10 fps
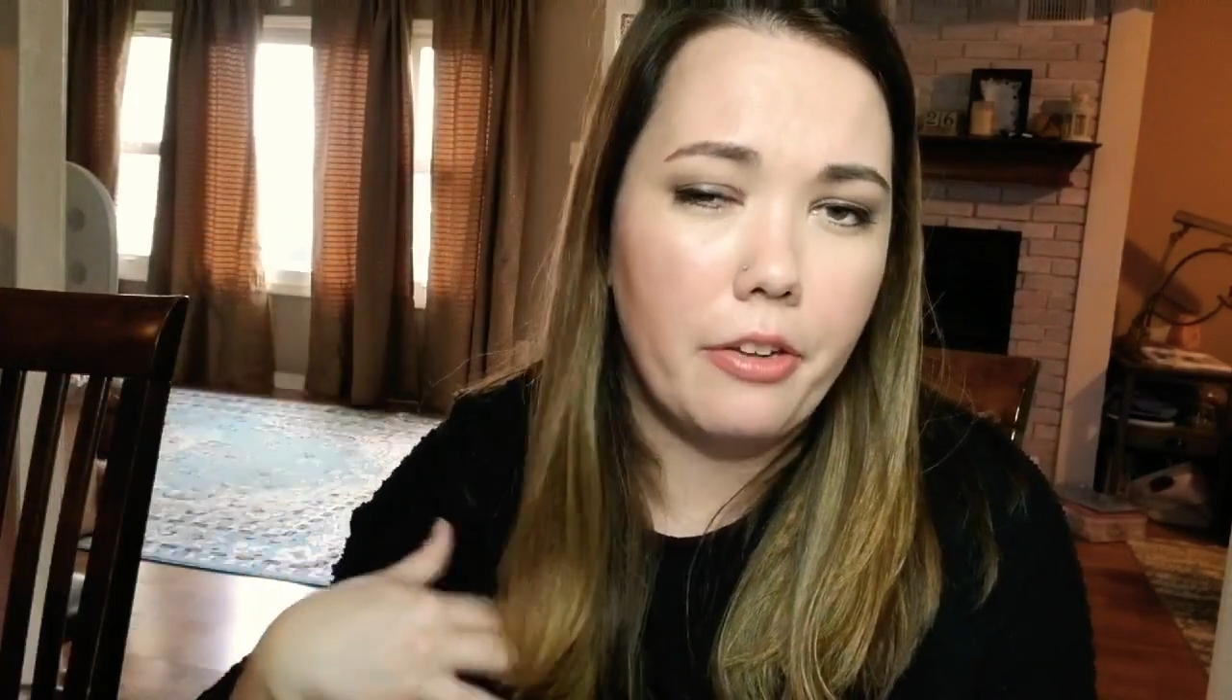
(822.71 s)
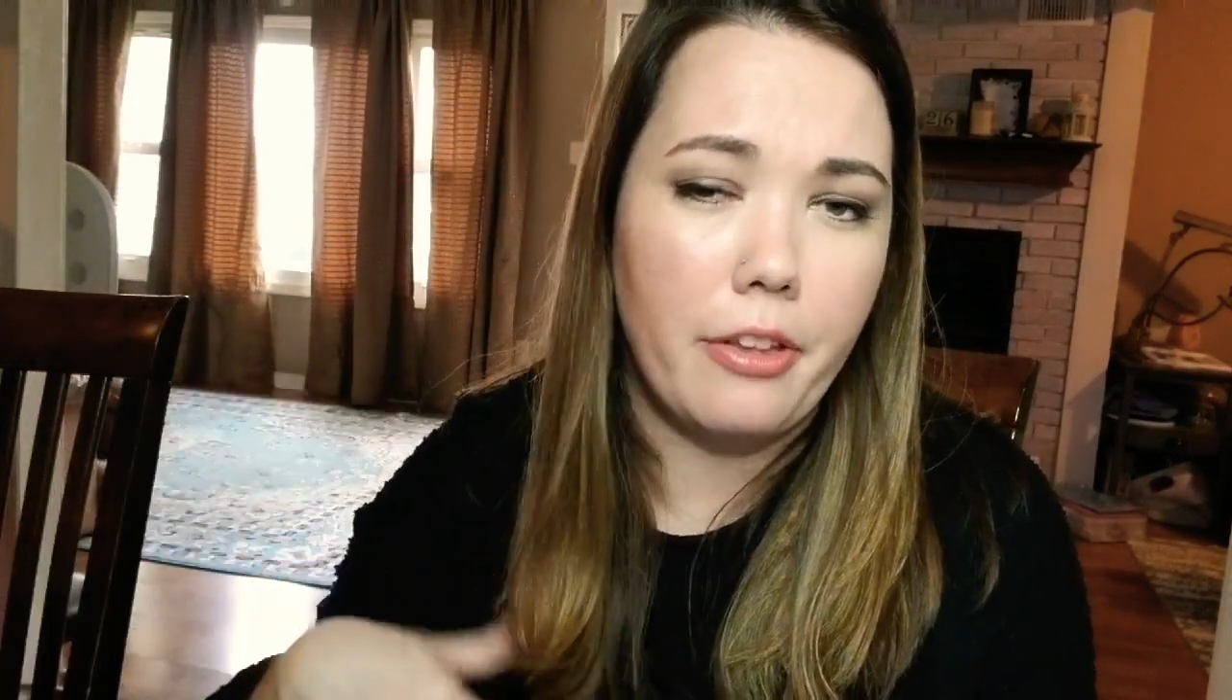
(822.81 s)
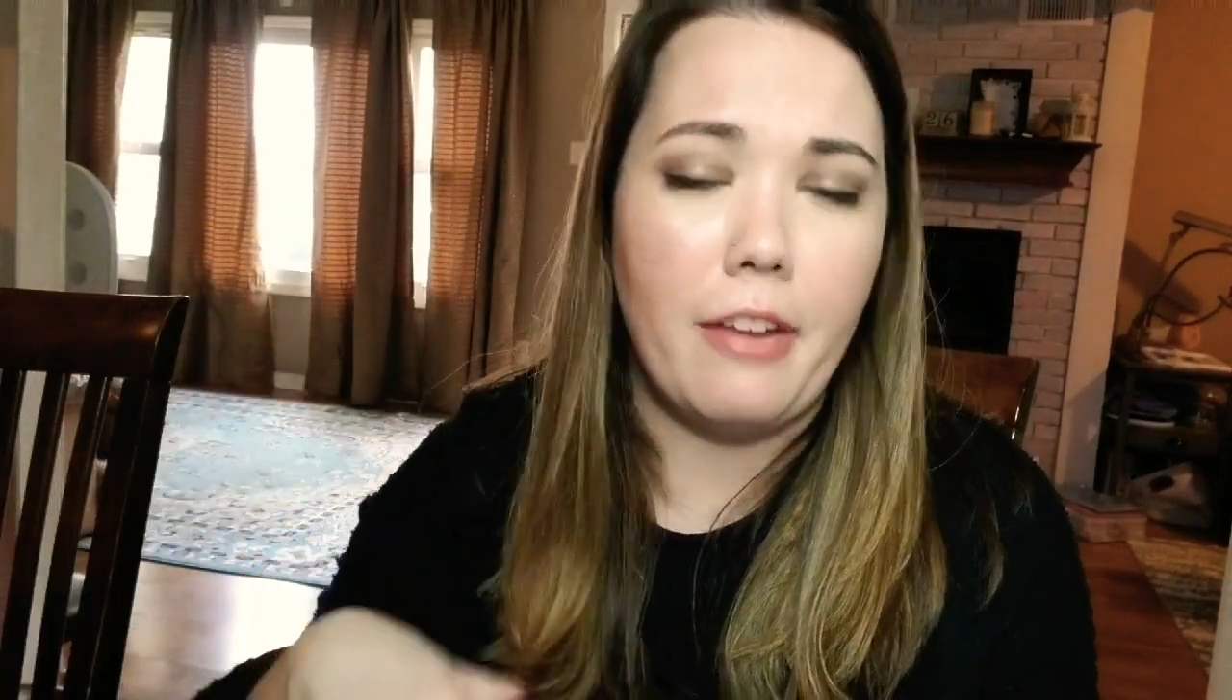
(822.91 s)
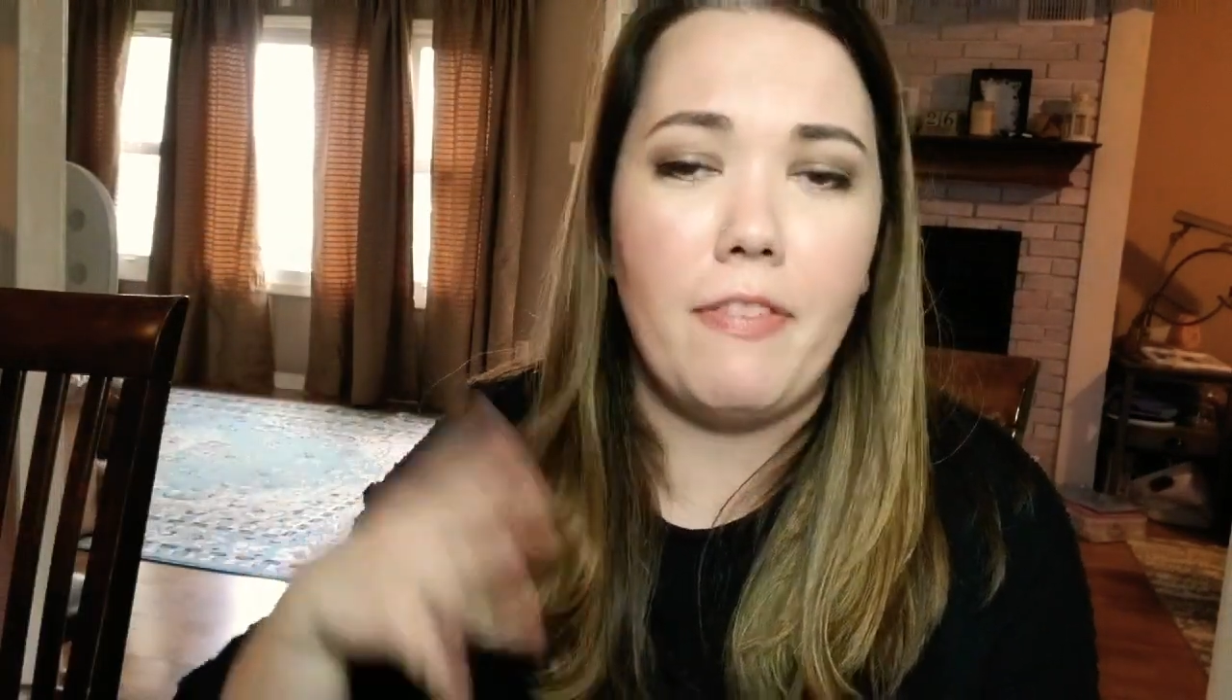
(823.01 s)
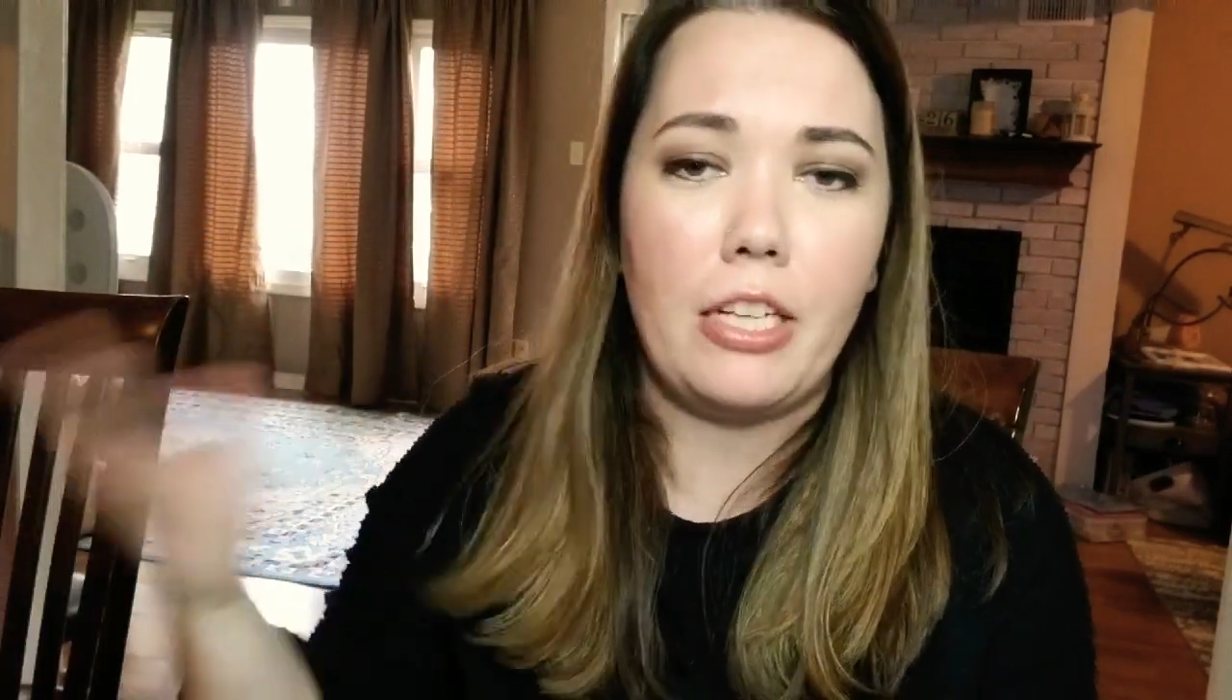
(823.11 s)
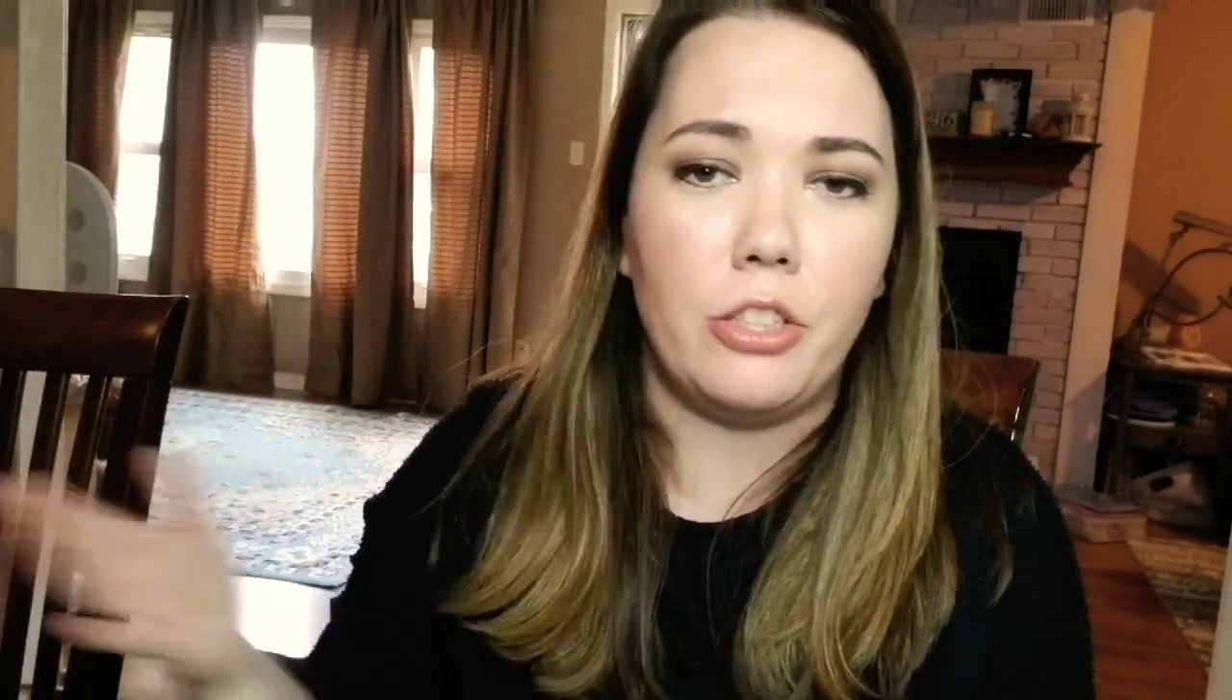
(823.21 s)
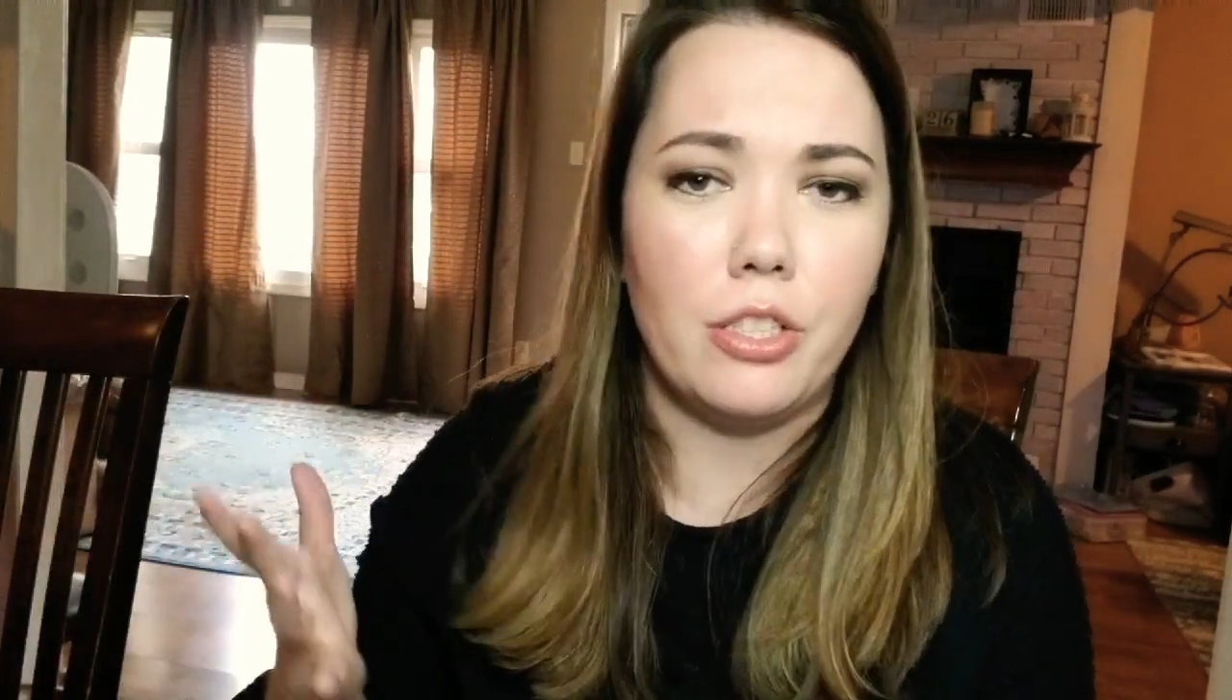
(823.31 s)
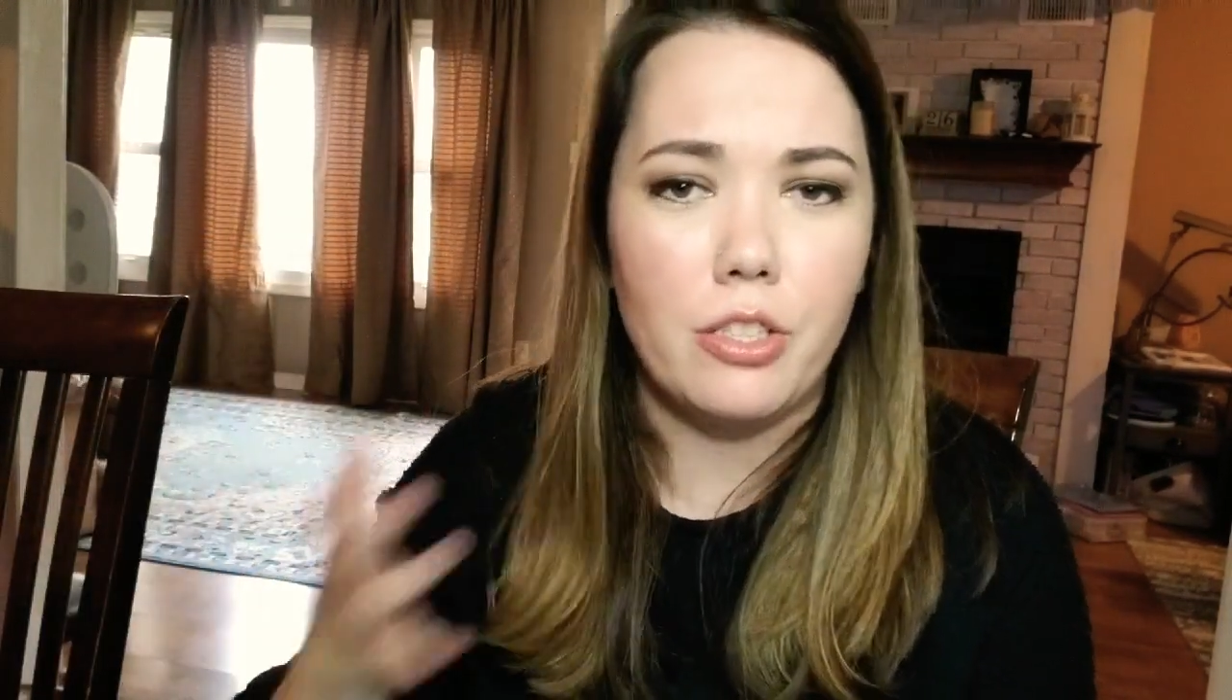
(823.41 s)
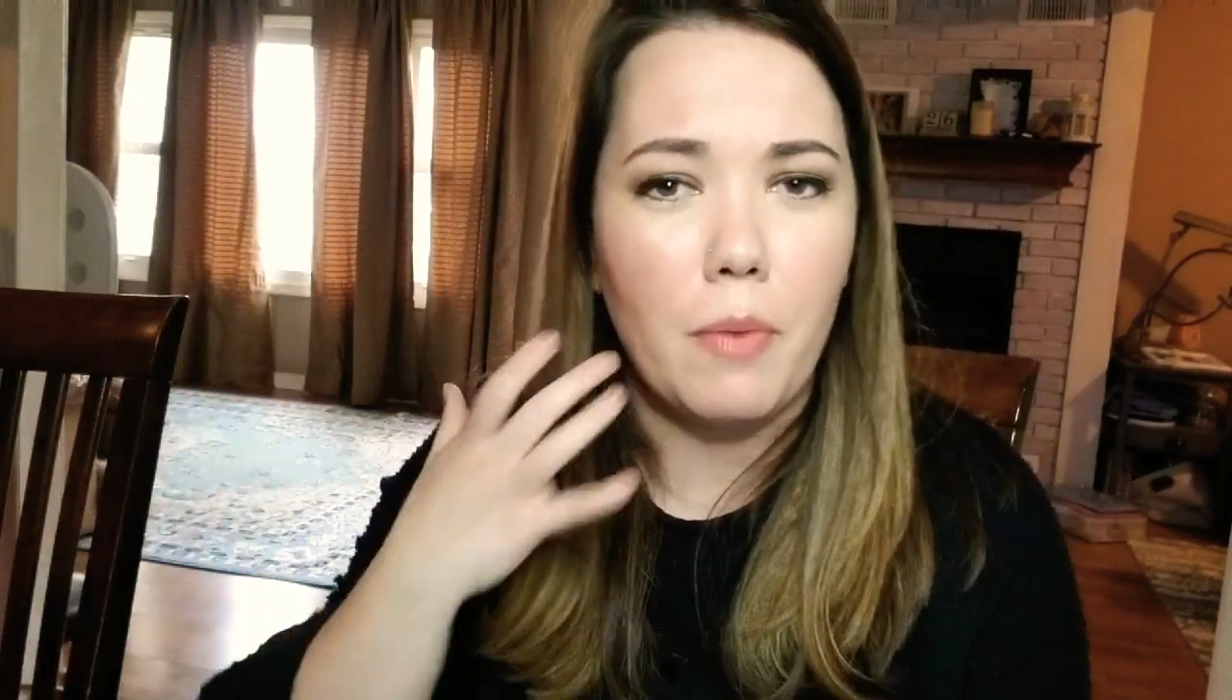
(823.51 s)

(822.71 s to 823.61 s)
or the convention.